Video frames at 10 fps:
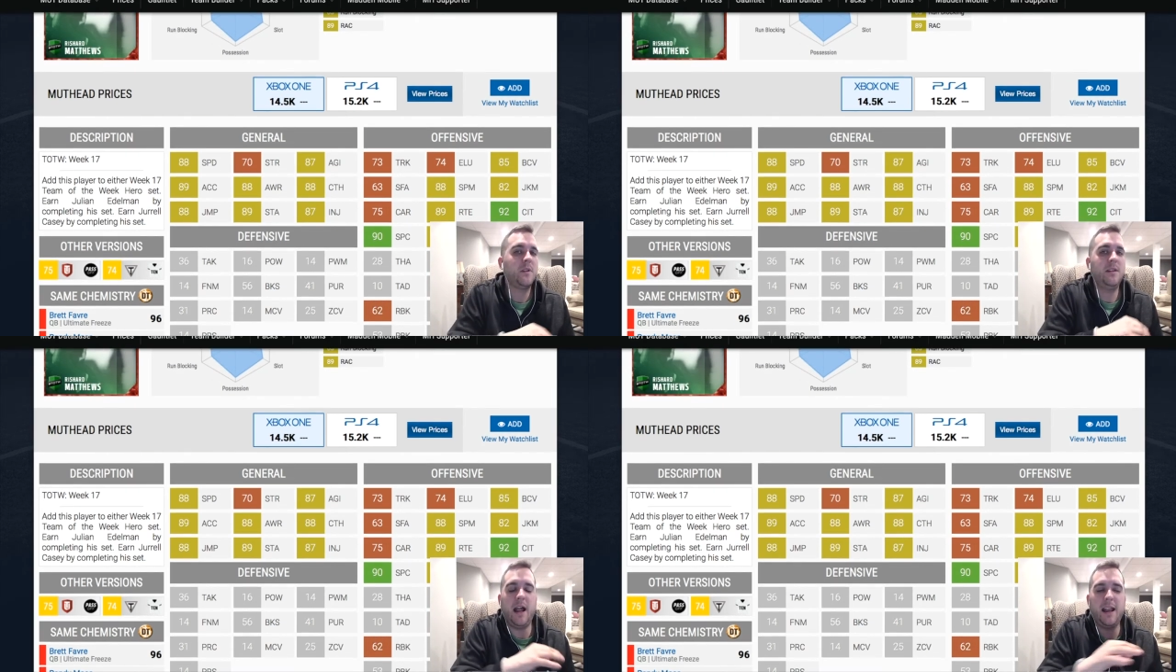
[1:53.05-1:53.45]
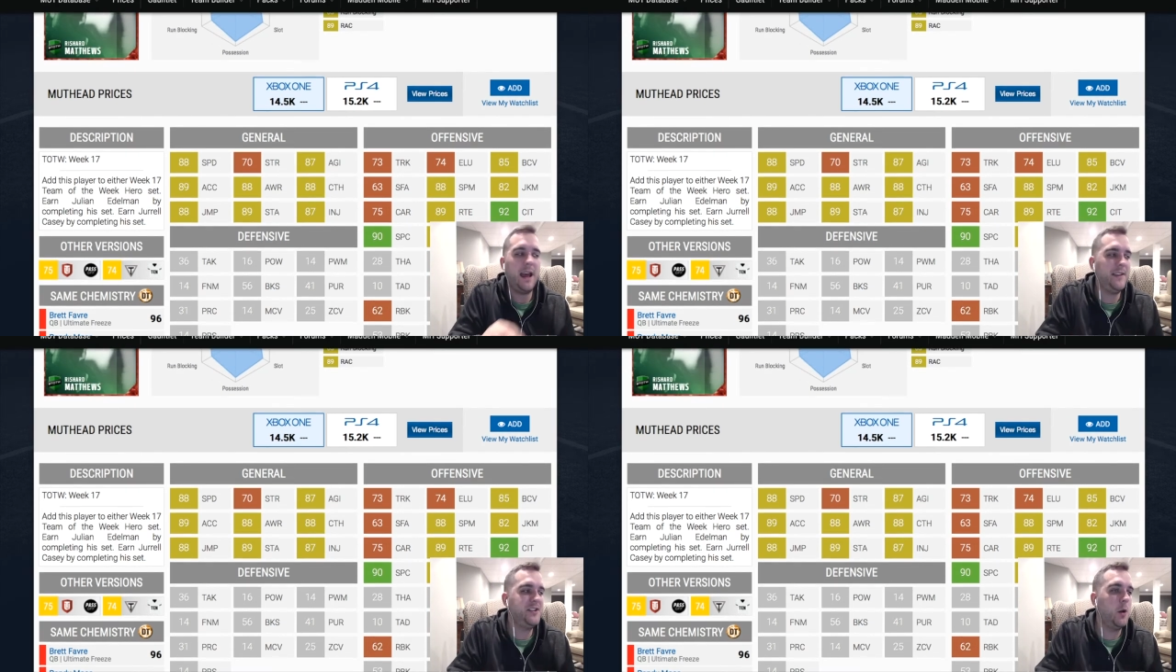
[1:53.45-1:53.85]
Not a
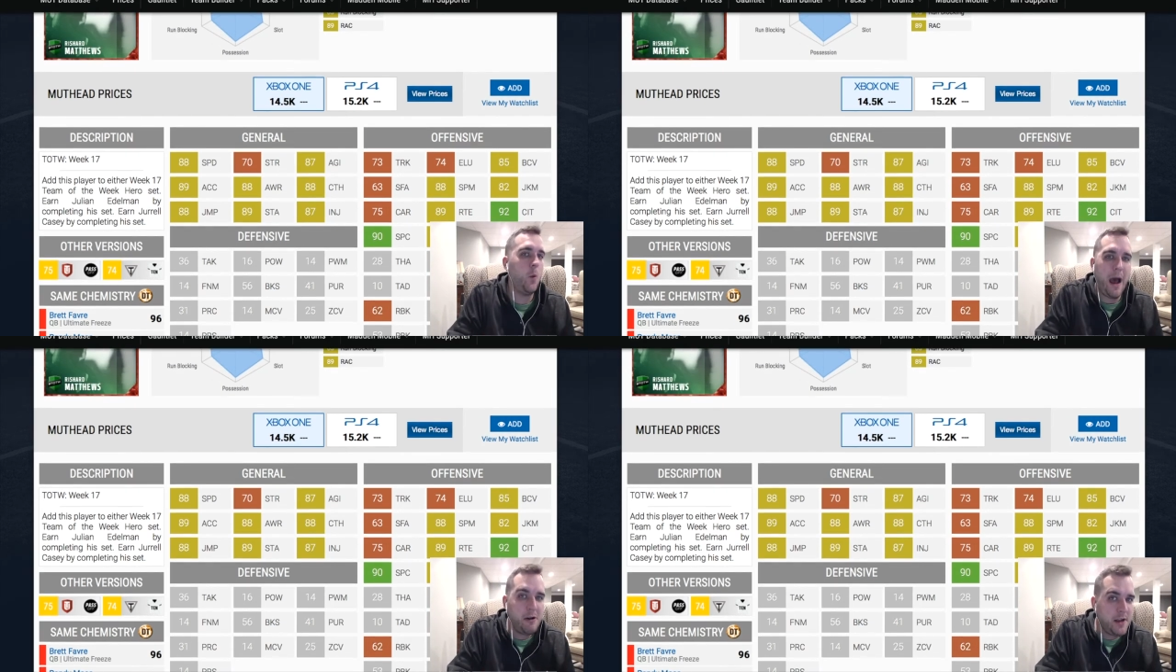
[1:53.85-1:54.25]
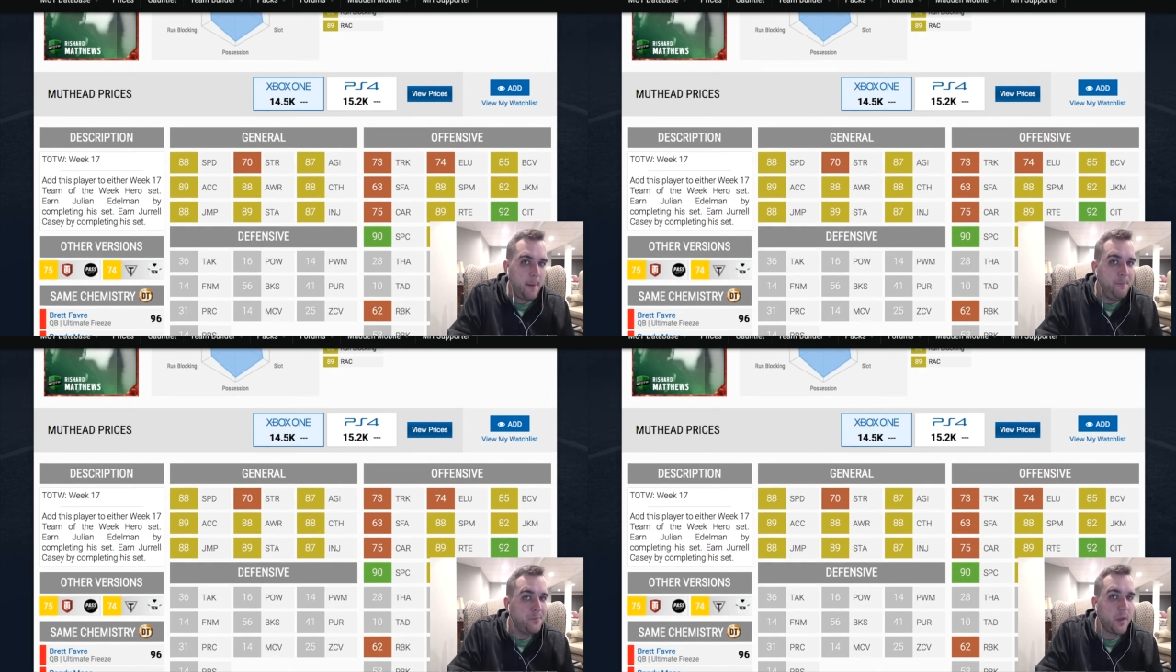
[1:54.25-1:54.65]
guy that's going to wow you,
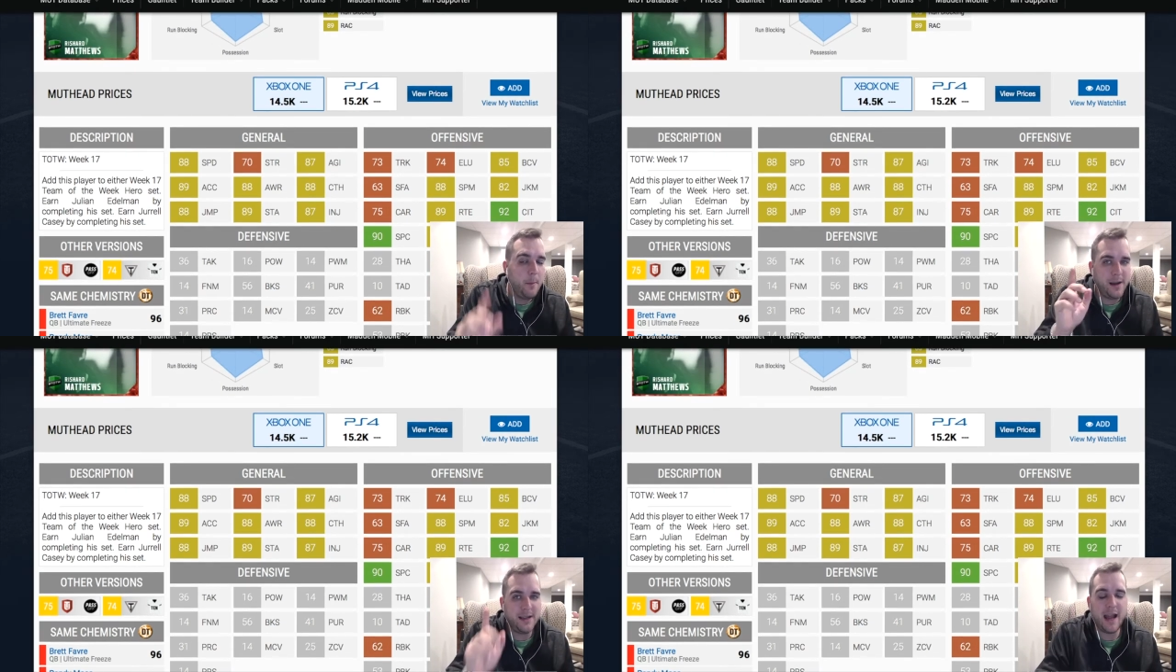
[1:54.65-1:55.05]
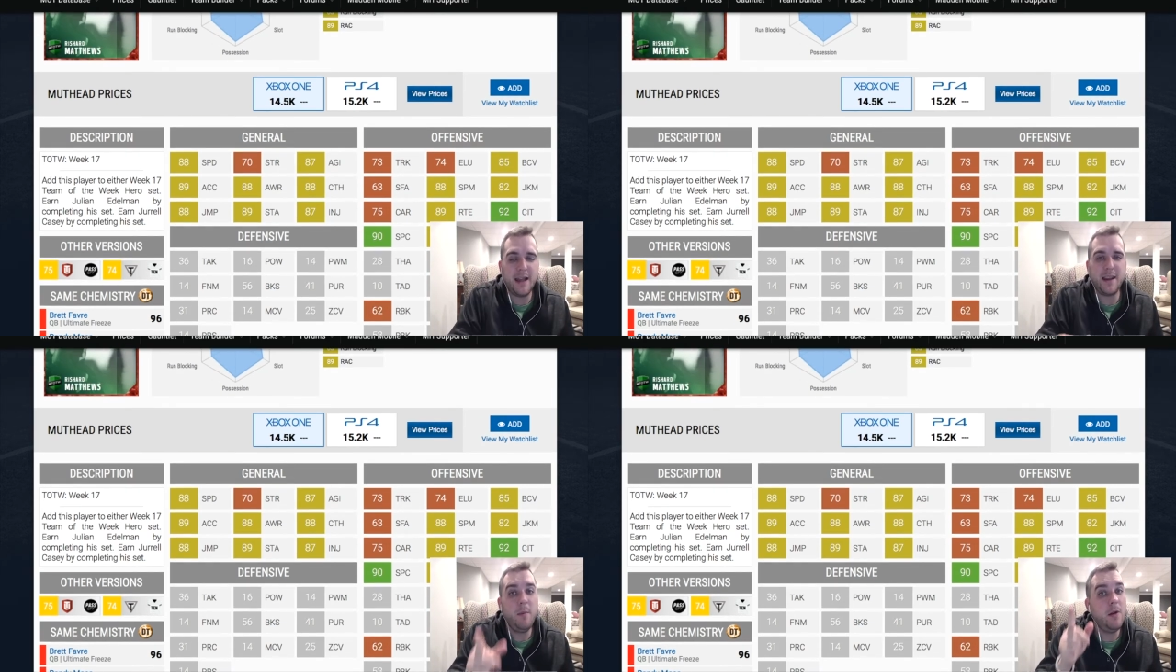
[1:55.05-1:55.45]
but his a guy
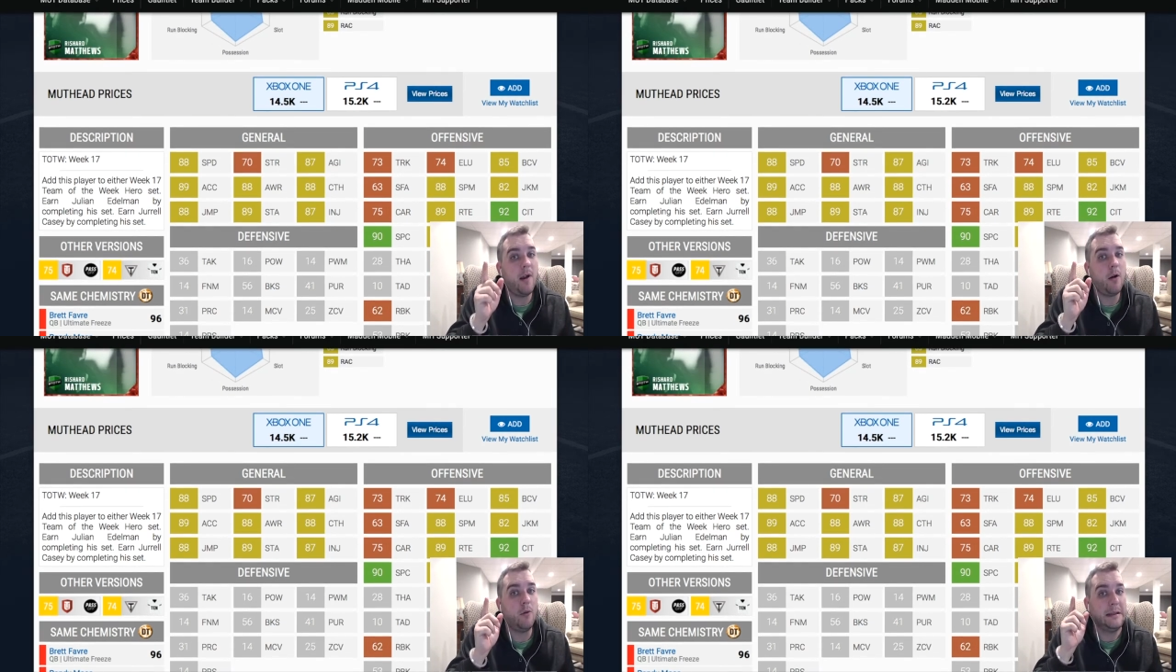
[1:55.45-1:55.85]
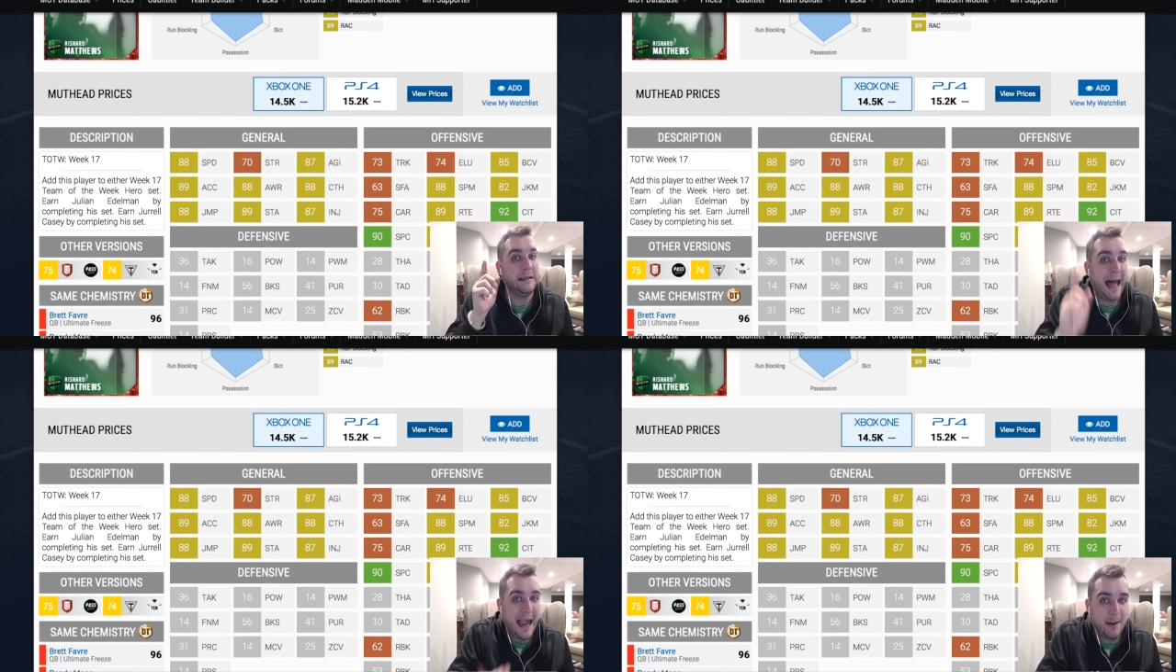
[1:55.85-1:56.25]
that's going to be very
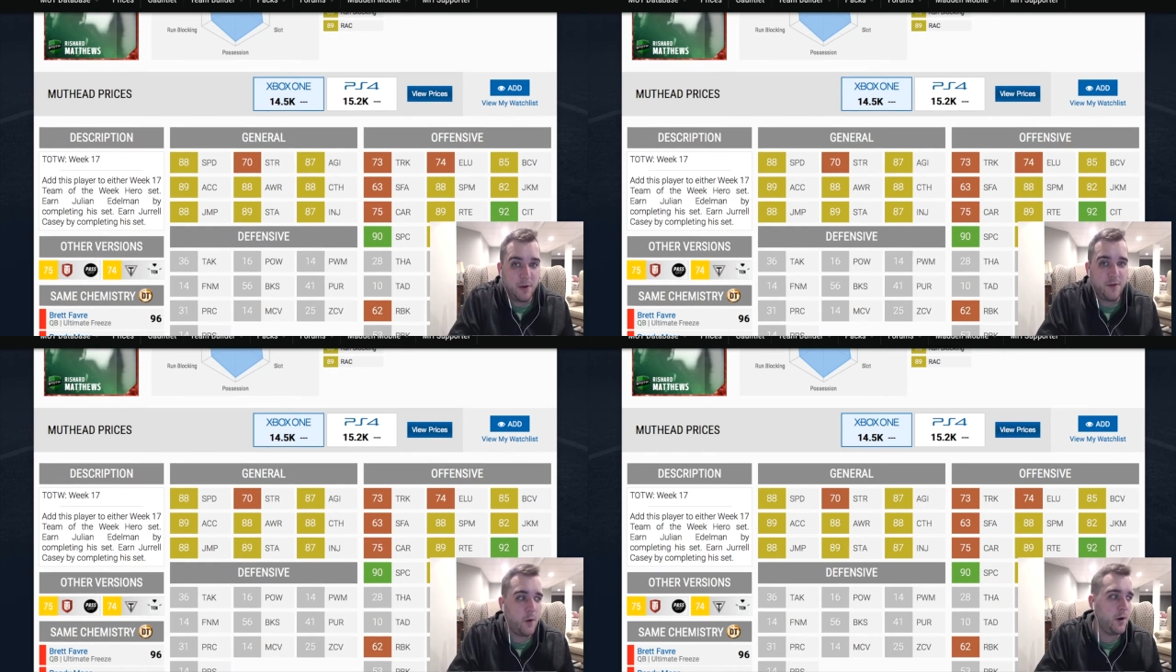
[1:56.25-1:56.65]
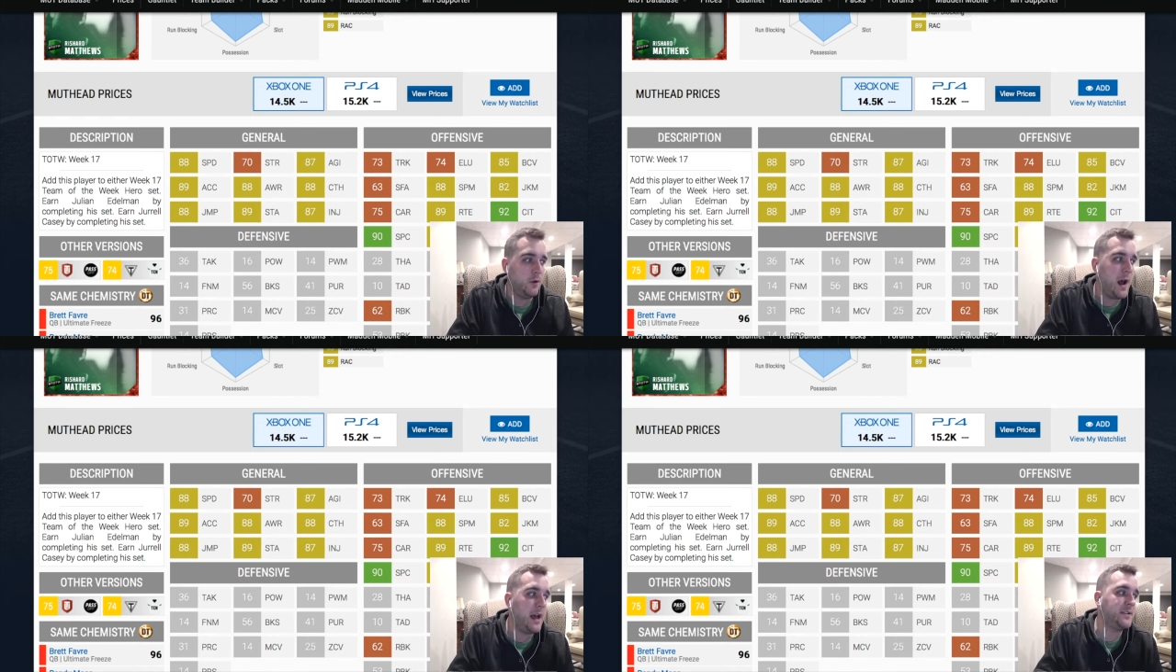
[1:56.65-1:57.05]
reliable for your
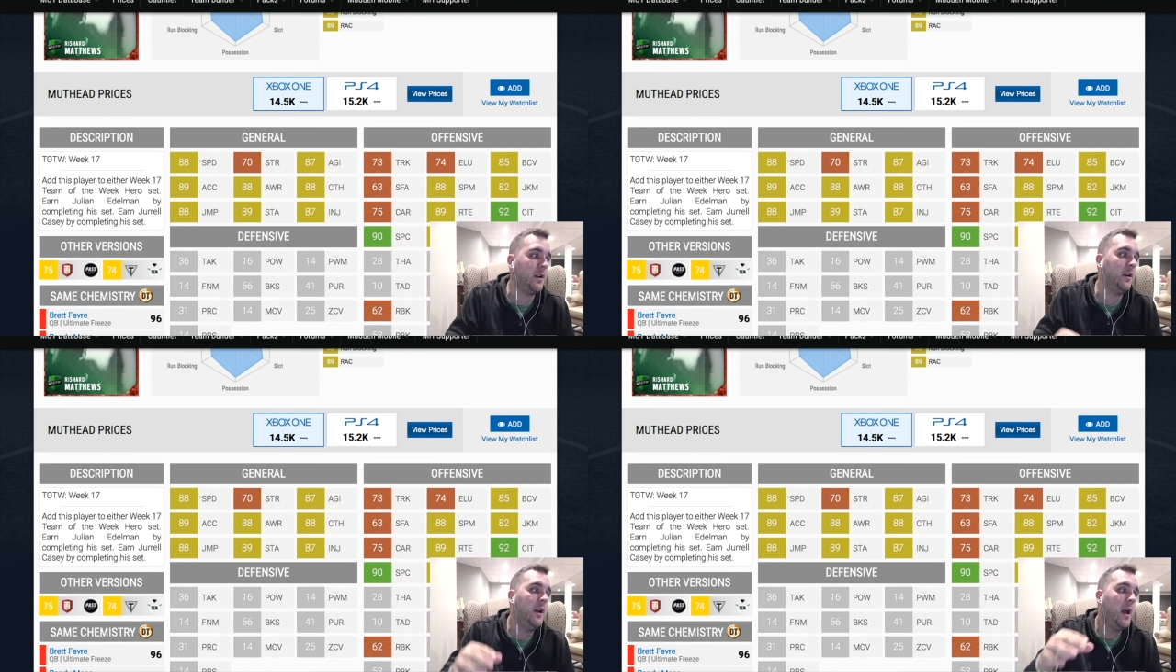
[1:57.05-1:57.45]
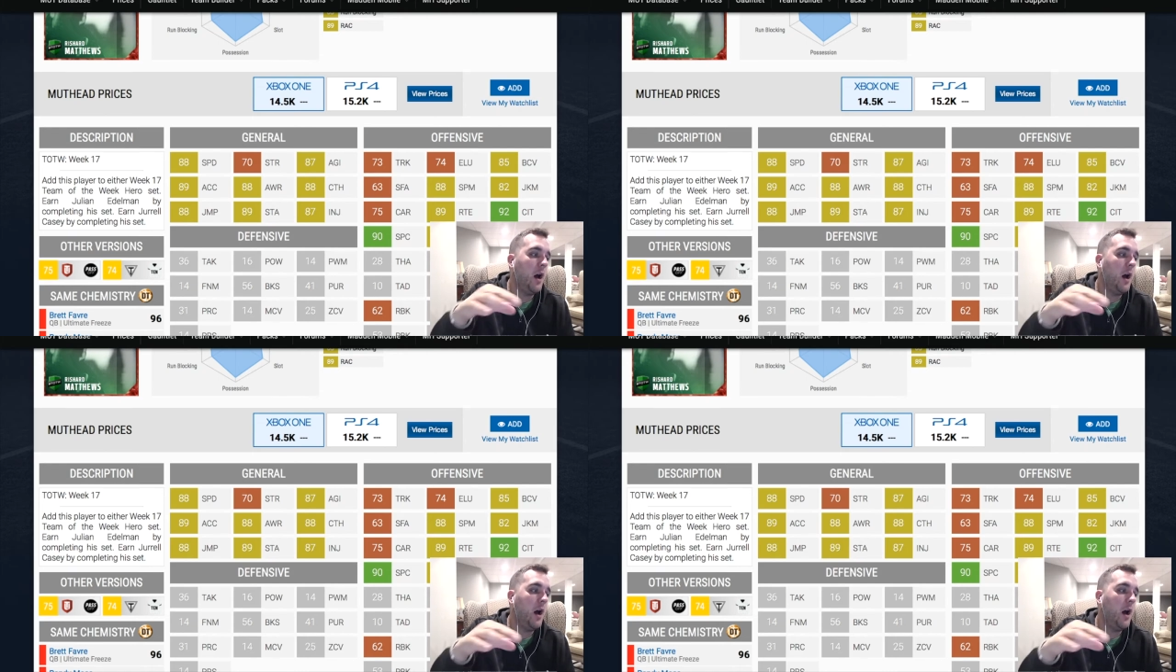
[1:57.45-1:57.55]
roster.